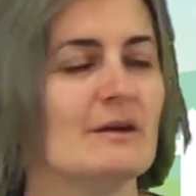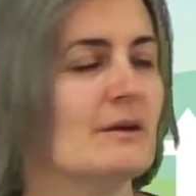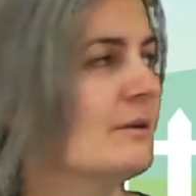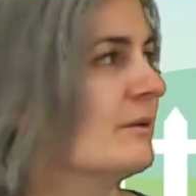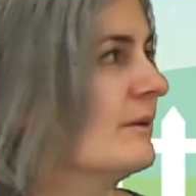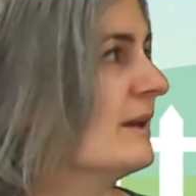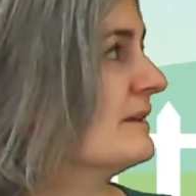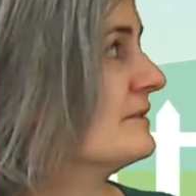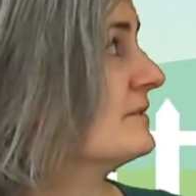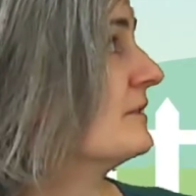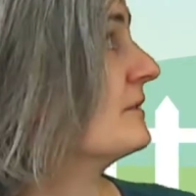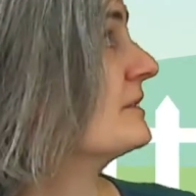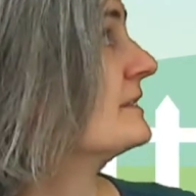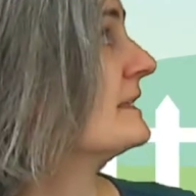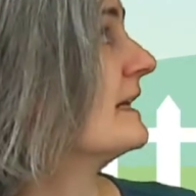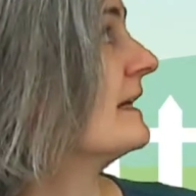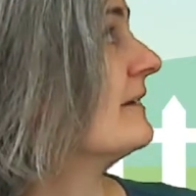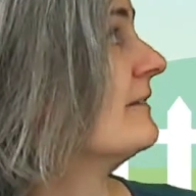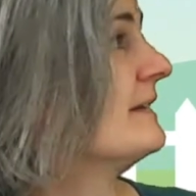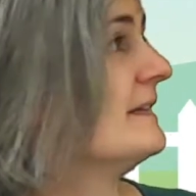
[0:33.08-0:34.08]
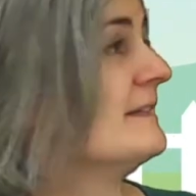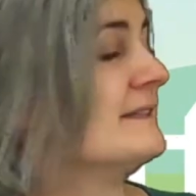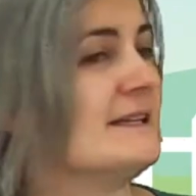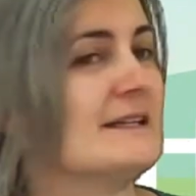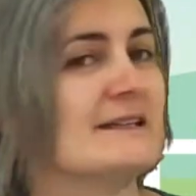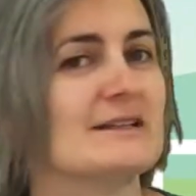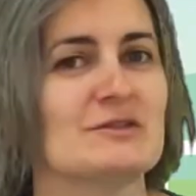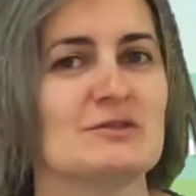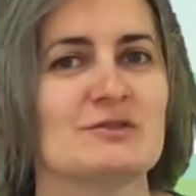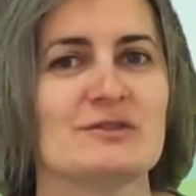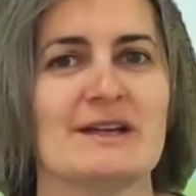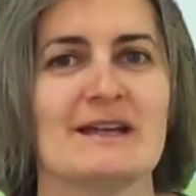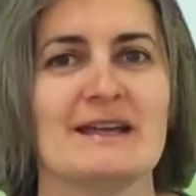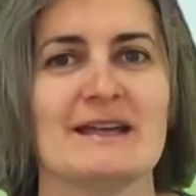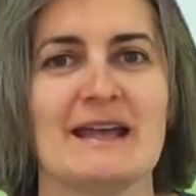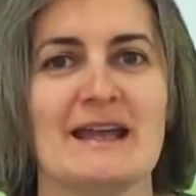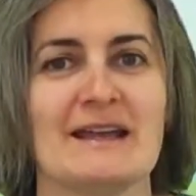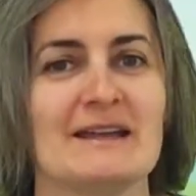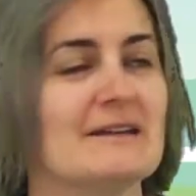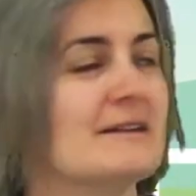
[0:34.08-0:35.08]
Well, that's not scary, is it? Let's try
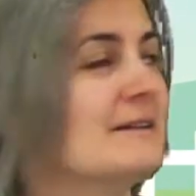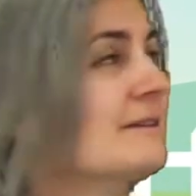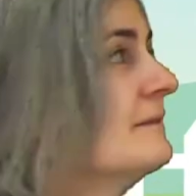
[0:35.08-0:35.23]
again.